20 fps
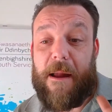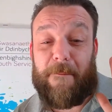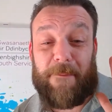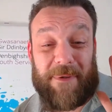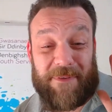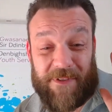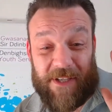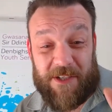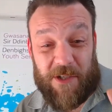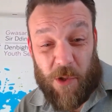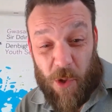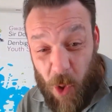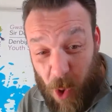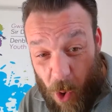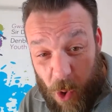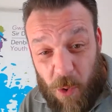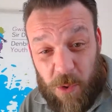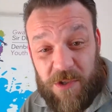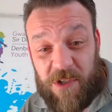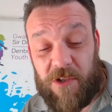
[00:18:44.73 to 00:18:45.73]
But there's
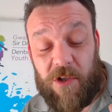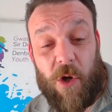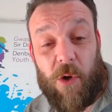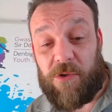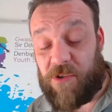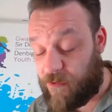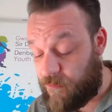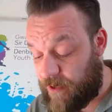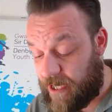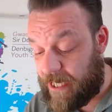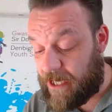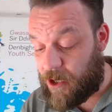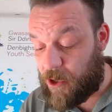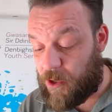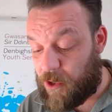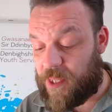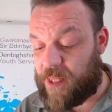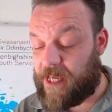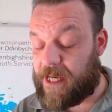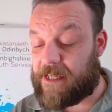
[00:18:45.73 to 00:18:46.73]
loads of really
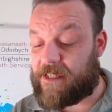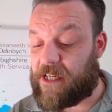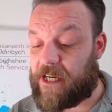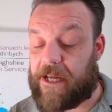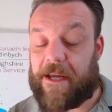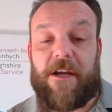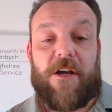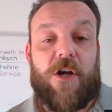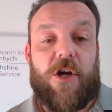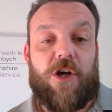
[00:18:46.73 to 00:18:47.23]
good things in it.